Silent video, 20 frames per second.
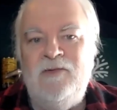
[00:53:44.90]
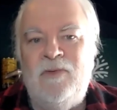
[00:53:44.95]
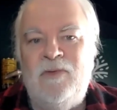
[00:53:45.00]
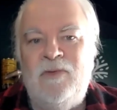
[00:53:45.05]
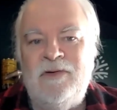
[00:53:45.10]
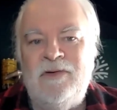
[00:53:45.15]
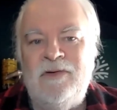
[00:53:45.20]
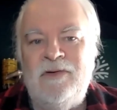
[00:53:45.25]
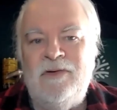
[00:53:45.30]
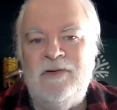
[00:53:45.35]

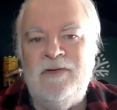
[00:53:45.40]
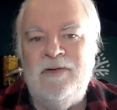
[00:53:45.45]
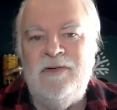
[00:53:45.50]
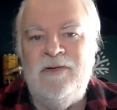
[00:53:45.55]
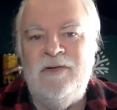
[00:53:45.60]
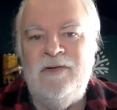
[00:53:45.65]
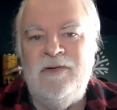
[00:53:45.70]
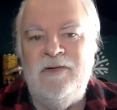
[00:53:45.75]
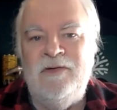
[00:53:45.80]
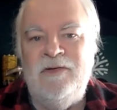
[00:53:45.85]
And you
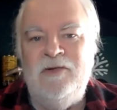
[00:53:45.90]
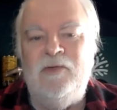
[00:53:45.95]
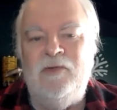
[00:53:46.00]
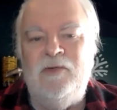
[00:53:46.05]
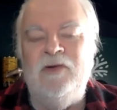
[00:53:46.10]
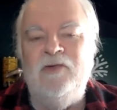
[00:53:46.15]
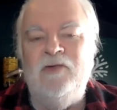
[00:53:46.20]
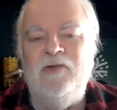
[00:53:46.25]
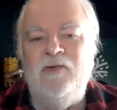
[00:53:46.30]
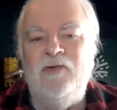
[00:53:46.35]

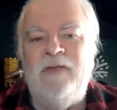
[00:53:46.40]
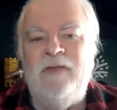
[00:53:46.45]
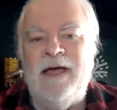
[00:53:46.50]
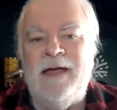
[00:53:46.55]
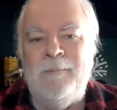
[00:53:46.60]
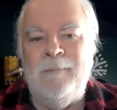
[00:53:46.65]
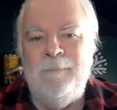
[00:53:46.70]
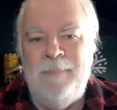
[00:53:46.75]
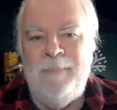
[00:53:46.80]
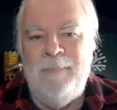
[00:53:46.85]
can
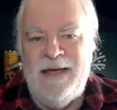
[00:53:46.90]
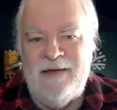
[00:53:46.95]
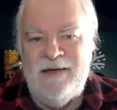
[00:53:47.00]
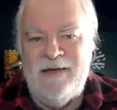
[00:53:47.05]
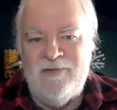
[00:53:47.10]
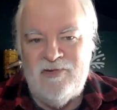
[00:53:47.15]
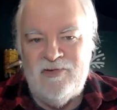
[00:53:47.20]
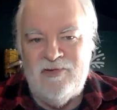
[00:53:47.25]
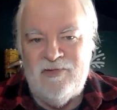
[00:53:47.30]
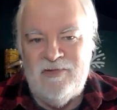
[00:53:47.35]
do that
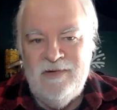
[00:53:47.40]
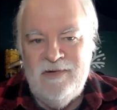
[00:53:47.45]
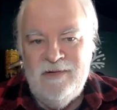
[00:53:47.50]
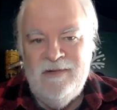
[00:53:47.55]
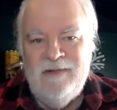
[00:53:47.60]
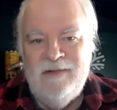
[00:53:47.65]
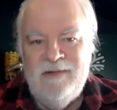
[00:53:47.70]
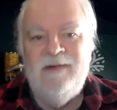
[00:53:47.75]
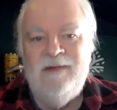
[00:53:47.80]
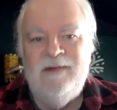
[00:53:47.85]

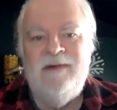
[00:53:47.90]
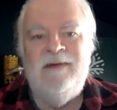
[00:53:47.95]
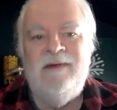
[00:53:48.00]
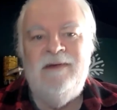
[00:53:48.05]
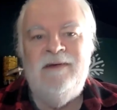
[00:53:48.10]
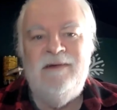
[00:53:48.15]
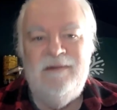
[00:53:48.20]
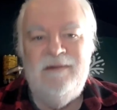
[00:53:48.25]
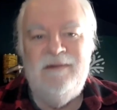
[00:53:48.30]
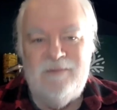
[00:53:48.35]
best
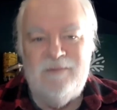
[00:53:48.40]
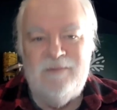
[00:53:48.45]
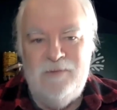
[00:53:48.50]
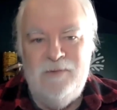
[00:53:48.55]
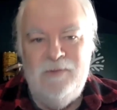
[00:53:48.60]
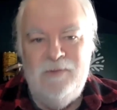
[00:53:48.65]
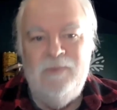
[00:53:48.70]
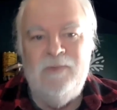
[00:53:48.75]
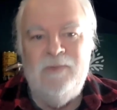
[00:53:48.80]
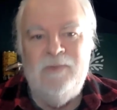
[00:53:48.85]

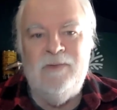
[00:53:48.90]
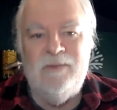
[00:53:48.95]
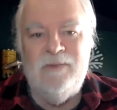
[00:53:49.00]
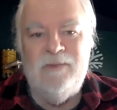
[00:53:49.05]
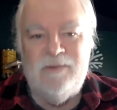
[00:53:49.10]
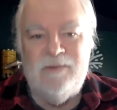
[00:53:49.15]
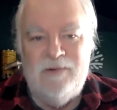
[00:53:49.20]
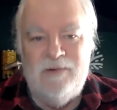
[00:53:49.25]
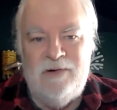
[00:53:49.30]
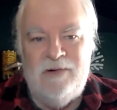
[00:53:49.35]
in a
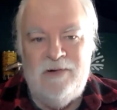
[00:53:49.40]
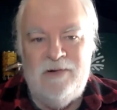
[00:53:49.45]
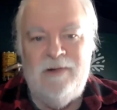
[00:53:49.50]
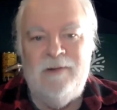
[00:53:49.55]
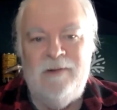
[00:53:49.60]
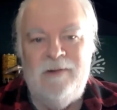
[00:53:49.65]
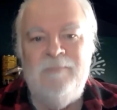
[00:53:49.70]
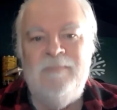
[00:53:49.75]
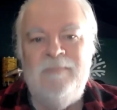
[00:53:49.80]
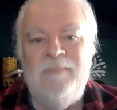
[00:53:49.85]
cool,
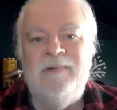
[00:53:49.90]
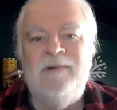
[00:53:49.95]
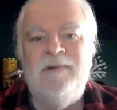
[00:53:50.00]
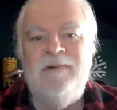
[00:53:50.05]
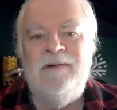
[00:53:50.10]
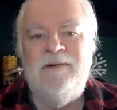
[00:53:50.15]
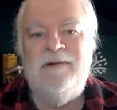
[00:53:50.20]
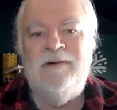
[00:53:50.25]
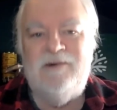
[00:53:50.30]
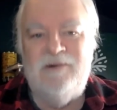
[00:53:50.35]

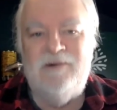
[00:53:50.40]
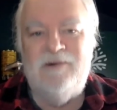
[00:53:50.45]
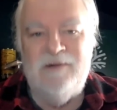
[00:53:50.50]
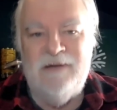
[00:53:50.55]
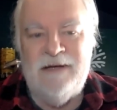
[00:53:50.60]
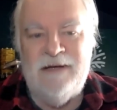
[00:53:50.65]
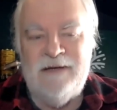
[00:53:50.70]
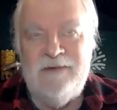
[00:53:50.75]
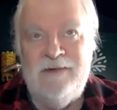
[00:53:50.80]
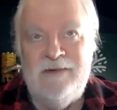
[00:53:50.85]
calm,
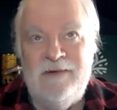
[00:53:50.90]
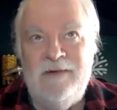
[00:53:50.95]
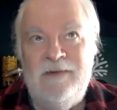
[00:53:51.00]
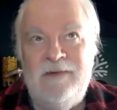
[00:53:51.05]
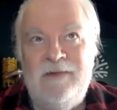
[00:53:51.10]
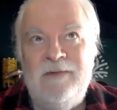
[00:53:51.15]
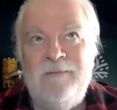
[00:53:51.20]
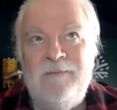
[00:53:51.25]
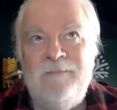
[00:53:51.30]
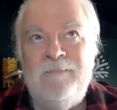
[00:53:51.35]

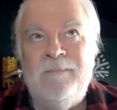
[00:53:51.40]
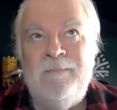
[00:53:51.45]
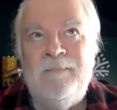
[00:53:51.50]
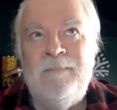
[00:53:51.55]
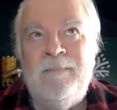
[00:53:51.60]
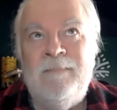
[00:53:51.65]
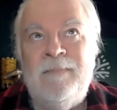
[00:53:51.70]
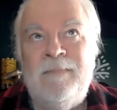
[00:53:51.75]
collected,